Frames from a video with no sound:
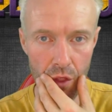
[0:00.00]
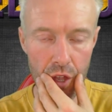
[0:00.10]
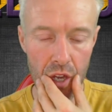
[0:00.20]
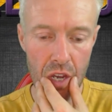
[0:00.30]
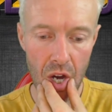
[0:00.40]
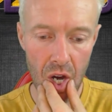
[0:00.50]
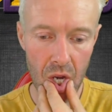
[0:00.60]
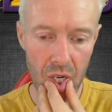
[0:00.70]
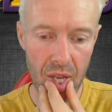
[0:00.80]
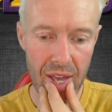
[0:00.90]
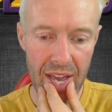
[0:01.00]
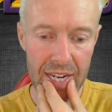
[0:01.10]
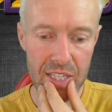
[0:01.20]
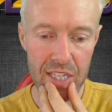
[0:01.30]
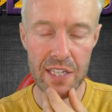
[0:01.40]
that God
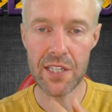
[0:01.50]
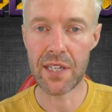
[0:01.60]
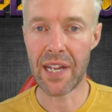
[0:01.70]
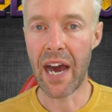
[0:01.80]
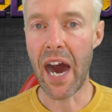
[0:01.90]
existed?